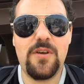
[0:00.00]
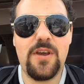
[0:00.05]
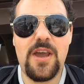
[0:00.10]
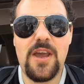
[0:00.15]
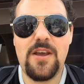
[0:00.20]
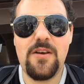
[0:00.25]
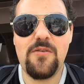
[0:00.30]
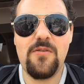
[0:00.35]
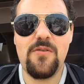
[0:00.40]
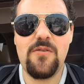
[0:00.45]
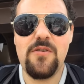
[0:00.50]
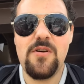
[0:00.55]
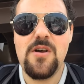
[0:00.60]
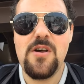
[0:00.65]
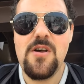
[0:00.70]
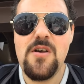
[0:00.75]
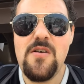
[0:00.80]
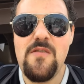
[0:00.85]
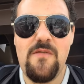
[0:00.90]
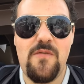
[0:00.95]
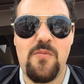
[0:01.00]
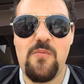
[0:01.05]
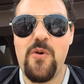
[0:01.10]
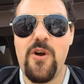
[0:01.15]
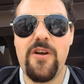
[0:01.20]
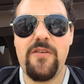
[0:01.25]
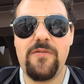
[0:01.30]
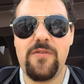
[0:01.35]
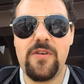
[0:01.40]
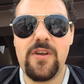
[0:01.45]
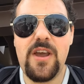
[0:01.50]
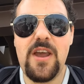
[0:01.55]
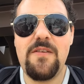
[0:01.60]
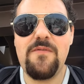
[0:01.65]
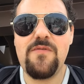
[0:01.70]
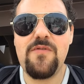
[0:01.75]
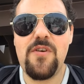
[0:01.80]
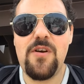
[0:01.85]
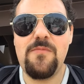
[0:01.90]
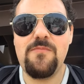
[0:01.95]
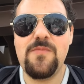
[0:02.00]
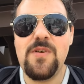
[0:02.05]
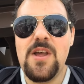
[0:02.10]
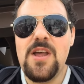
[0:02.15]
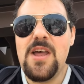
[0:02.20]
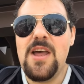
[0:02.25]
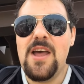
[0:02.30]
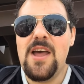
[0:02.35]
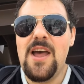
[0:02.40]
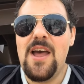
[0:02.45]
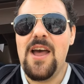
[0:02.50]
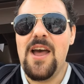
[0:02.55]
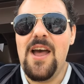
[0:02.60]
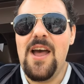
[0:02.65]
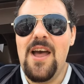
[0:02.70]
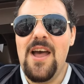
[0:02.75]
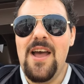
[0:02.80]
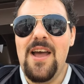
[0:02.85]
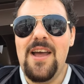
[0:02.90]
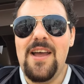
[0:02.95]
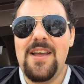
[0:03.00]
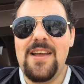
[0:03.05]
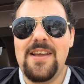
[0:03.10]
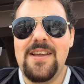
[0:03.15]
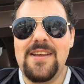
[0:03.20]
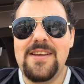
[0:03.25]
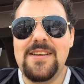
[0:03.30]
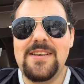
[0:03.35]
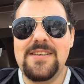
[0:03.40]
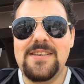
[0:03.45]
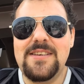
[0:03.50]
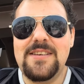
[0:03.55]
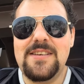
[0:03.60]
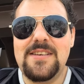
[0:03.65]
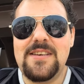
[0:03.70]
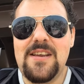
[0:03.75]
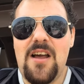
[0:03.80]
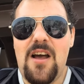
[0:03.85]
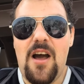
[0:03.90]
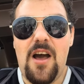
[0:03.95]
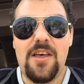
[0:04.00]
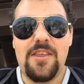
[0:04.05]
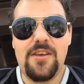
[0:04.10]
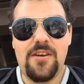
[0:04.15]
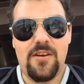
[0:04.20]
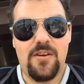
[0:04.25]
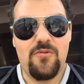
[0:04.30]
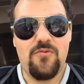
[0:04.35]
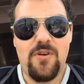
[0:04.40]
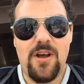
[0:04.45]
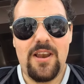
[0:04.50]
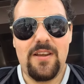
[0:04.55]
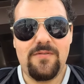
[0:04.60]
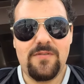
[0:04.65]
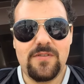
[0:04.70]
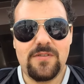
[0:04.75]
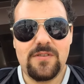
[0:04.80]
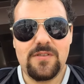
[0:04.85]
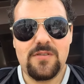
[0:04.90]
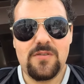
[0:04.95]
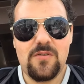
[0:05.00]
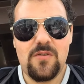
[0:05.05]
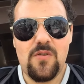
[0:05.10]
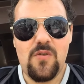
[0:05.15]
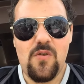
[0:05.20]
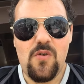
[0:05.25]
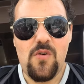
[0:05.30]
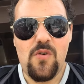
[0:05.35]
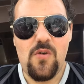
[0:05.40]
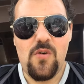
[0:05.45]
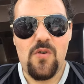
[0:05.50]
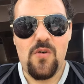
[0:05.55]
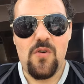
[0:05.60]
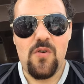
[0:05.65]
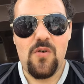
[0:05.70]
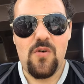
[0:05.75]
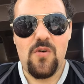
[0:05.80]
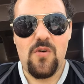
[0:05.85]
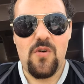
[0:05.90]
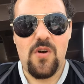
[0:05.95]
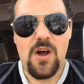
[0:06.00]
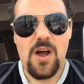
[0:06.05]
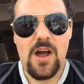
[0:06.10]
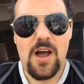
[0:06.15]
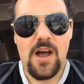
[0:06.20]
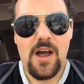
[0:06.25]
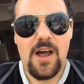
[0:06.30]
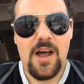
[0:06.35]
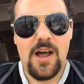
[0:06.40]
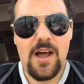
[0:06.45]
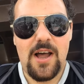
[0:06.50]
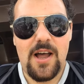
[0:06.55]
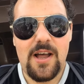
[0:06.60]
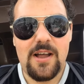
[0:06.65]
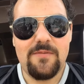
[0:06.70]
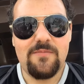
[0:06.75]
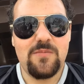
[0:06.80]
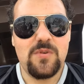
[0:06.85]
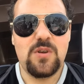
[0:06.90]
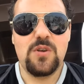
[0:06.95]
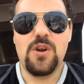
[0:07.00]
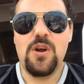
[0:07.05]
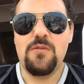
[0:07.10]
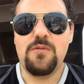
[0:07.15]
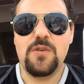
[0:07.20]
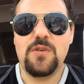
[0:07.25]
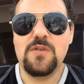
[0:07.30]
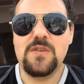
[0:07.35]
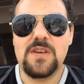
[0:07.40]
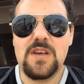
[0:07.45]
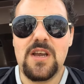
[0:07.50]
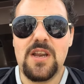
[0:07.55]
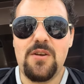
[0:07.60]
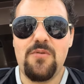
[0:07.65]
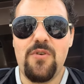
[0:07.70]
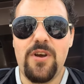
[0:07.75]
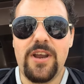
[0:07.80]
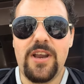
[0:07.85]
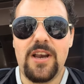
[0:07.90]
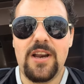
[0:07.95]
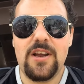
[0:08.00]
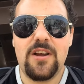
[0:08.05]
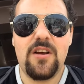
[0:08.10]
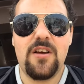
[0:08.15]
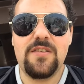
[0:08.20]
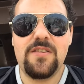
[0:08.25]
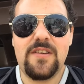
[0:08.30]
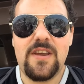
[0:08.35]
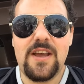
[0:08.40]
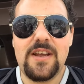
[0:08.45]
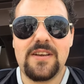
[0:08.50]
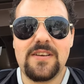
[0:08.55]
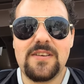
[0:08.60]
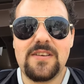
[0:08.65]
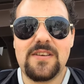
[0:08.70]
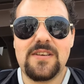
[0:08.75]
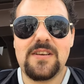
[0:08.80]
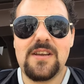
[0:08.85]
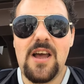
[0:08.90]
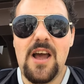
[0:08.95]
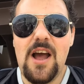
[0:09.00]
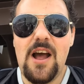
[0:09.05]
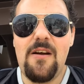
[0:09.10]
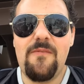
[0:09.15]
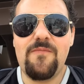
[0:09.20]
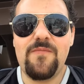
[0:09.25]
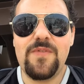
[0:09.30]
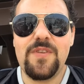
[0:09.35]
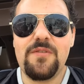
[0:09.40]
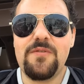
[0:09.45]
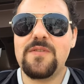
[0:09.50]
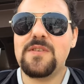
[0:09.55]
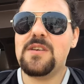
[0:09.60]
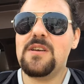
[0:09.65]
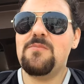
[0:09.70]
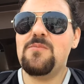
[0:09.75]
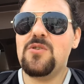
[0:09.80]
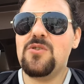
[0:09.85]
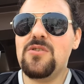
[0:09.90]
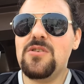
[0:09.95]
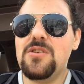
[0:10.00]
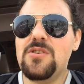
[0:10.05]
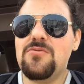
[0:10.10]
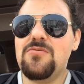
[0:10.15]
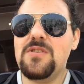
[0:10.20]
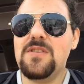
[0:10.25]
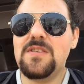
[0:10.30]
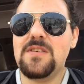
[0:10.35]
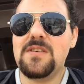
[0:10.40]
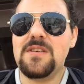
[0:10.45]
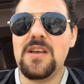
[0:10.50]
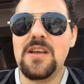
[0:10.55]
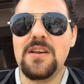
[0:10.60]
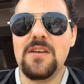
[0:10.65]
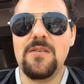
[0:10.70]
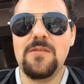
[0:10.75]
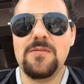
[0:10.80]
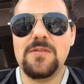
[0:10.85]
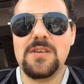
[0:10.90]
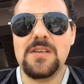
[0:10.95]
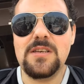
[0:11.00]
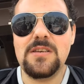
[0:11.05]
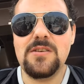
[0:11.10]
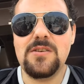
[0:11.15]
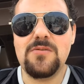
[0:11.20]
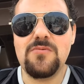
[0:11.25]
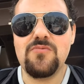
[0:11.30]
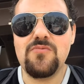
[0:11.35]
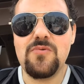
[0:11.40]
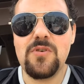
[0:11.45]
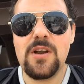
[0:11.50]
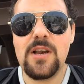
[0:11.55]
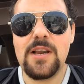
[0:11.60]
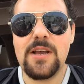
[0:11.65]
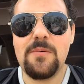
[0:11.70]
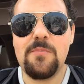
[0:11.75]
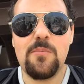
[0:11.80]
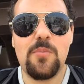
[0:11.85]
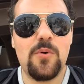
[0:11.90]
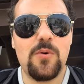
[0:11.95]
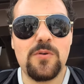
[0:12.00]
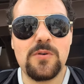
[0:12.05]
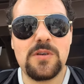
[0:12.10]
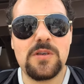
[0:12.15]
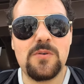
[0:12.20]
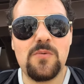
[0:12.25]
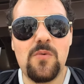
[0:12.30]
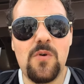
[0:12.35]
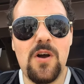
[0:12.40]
UK or from wherever you came from is either irrelevant or uh, you don't use it in a regular context. Um, for some strange reason, they don't teach you really important